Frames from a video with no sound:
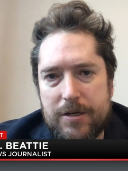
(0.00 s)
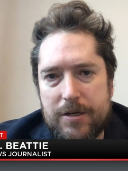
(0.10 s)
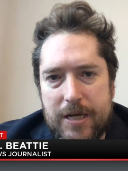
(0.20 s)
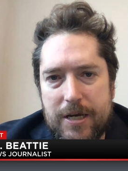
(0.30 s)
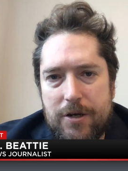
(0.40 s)

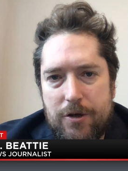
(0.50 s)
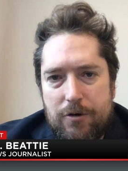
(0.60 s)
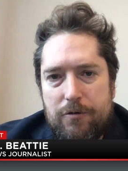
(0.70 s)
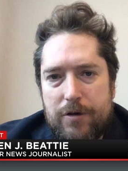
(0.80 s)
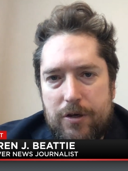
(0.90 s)
Did
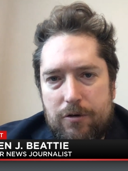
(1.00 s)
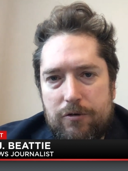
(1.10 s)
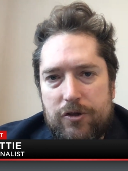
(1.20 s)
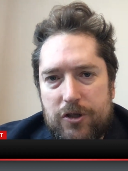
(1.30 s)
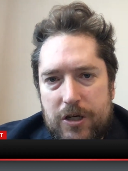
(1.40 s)
you
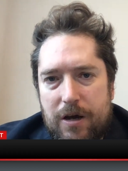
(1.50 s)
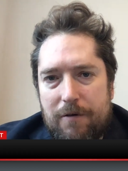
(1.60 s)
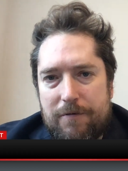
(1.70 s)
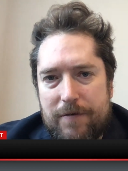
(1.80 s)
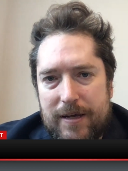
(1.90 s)
use
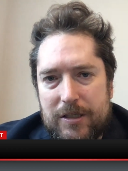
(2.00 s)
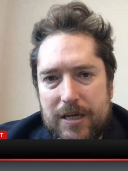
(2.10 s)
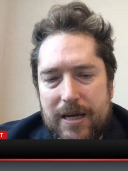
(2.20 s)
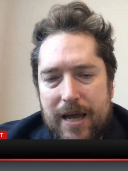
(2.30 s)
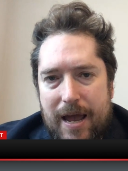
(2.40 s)

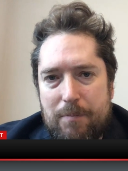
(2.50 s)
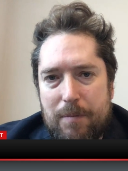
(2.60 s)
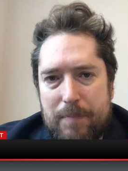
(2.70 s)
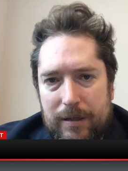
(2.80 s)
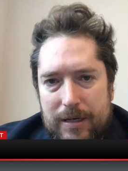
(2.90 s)
geofencing
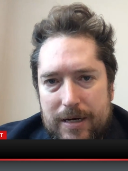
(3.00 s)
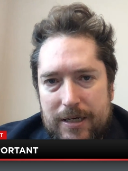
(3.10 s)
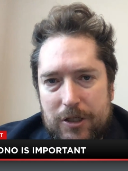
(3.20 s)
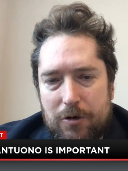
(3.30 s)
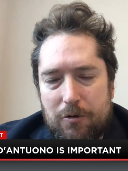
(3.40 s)

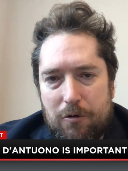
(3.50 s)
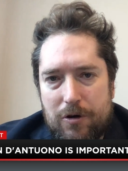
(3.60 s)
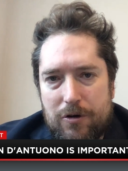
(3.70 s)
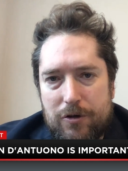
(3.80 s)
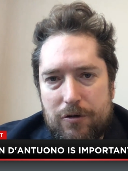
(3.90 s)
capabilities in
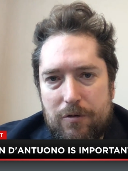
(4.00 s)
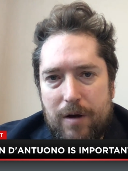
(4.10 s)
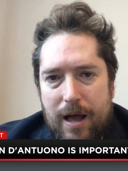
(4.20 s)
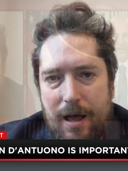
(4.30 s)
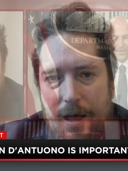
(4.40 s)
order to